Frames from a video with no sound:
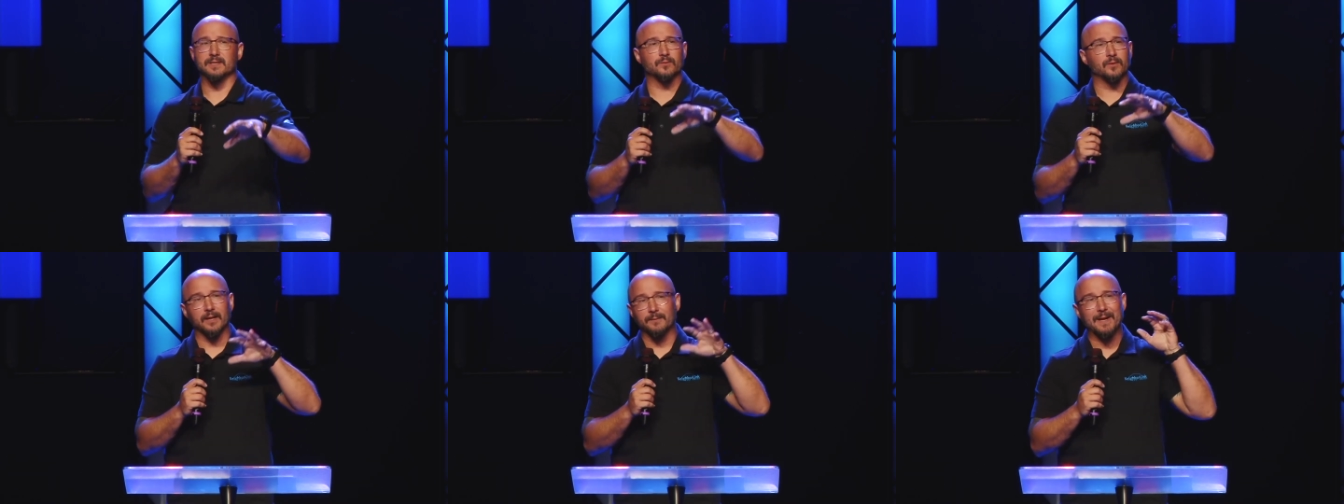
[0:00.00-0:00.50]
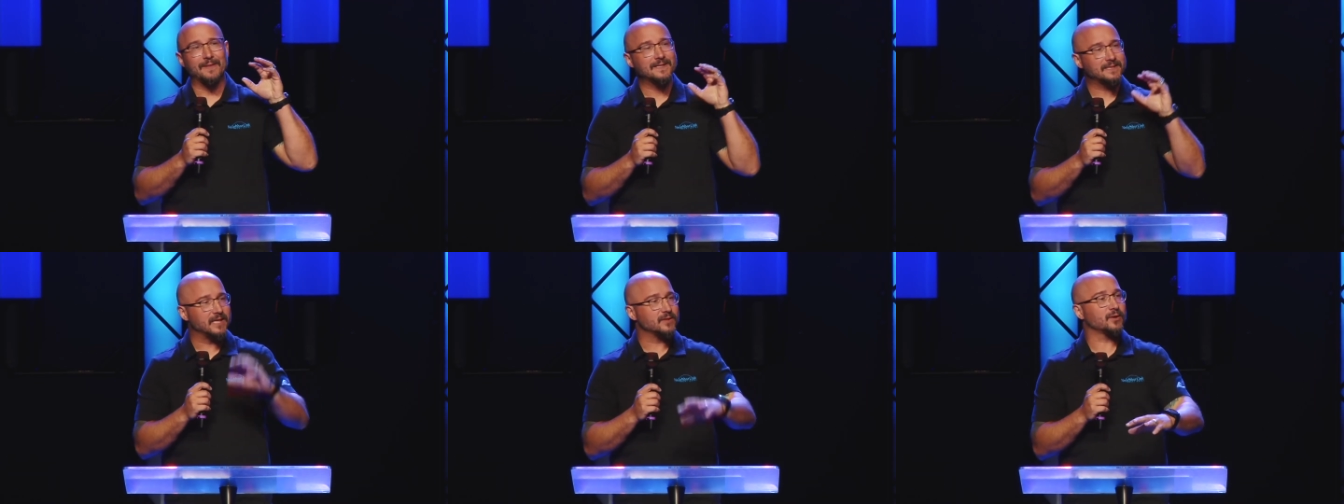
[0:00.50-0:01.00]
And we're like, man, these
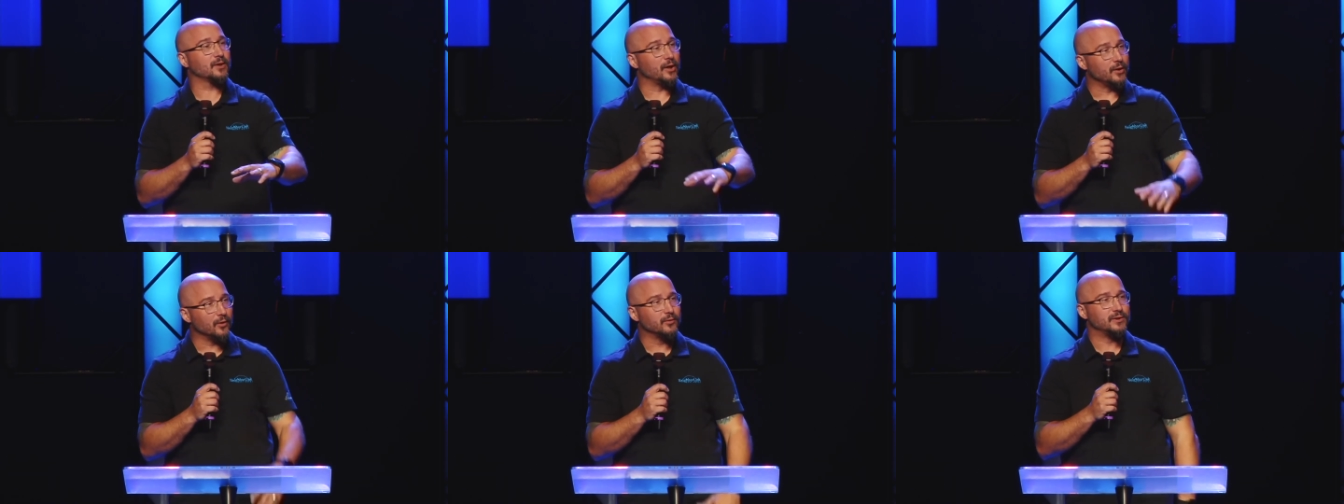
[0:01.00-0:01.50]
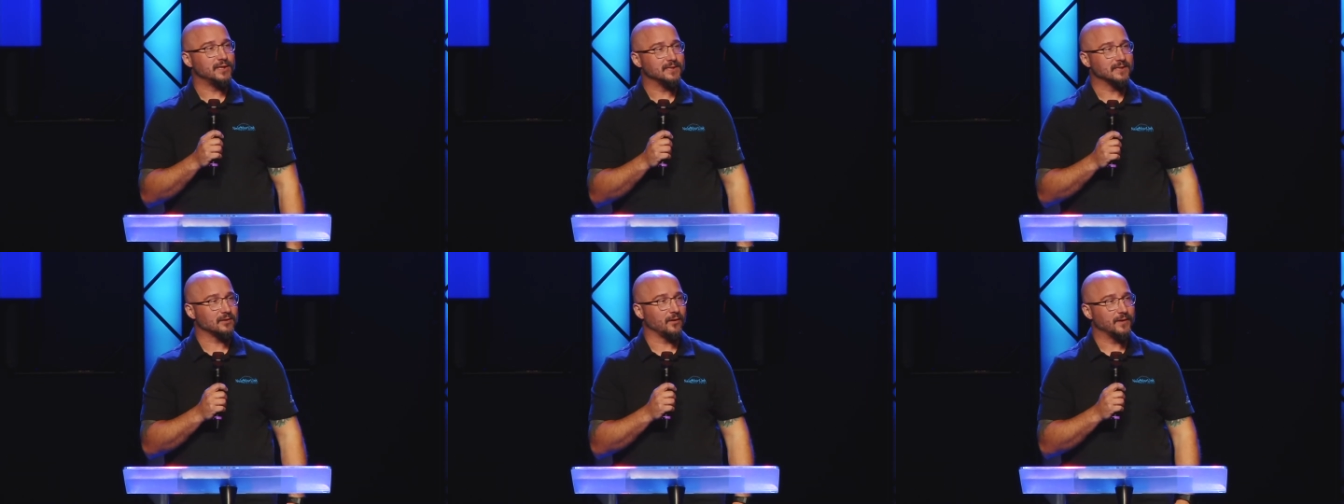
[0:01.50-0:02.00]
kids are going to know
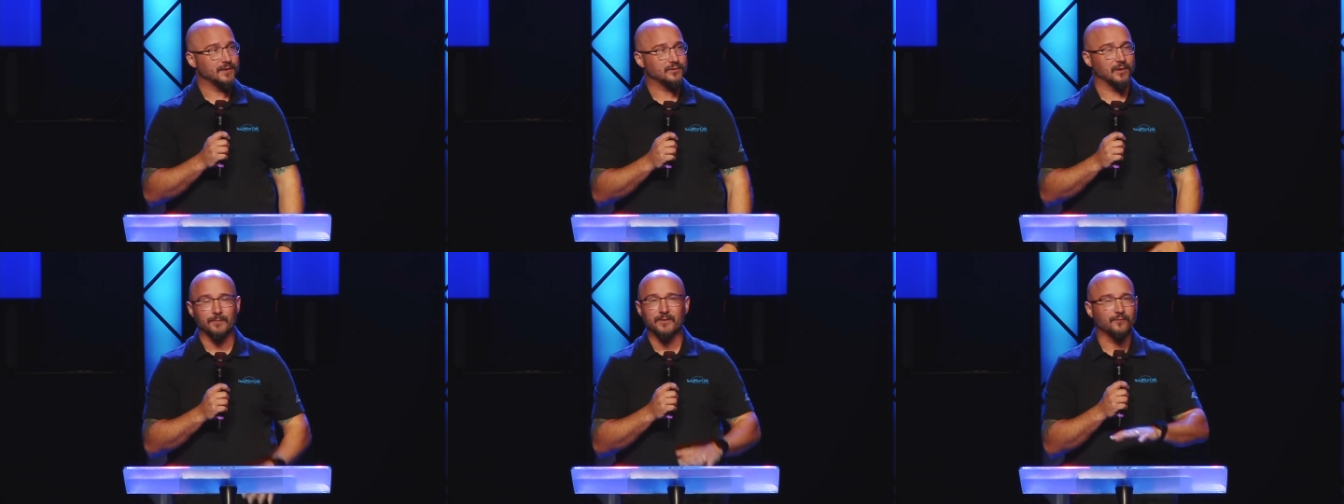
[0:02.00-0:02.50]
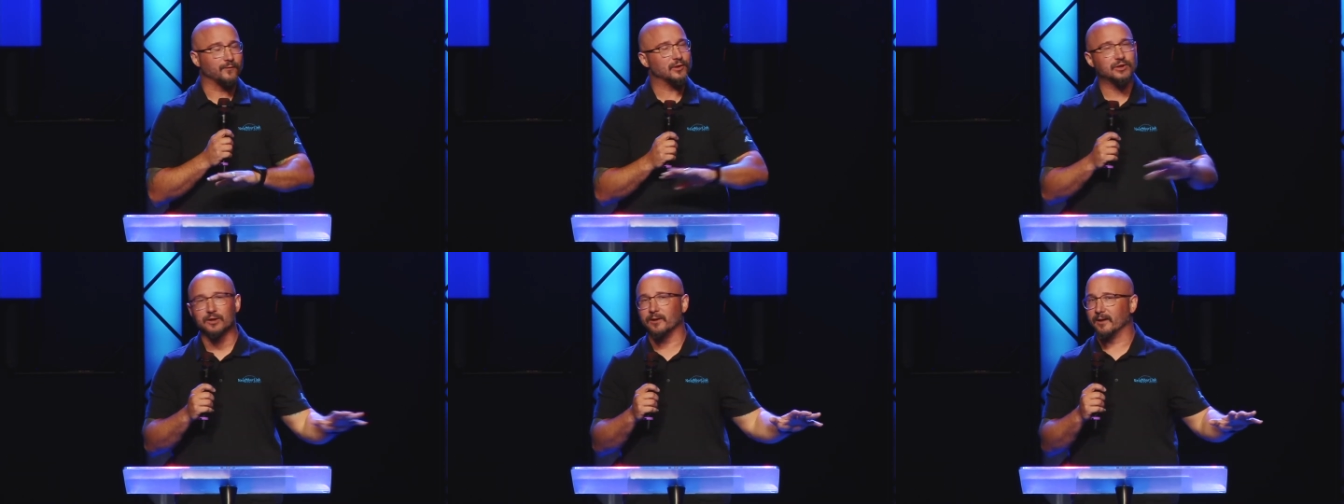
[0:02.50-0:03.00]
Jesus on this trip. It's for
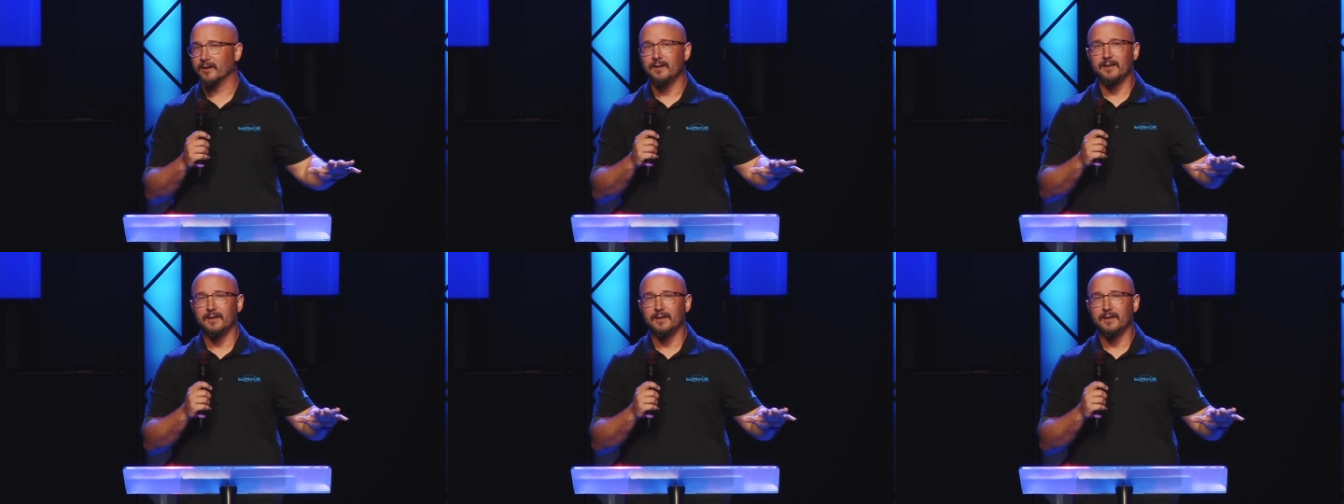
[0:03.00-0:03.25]
sure.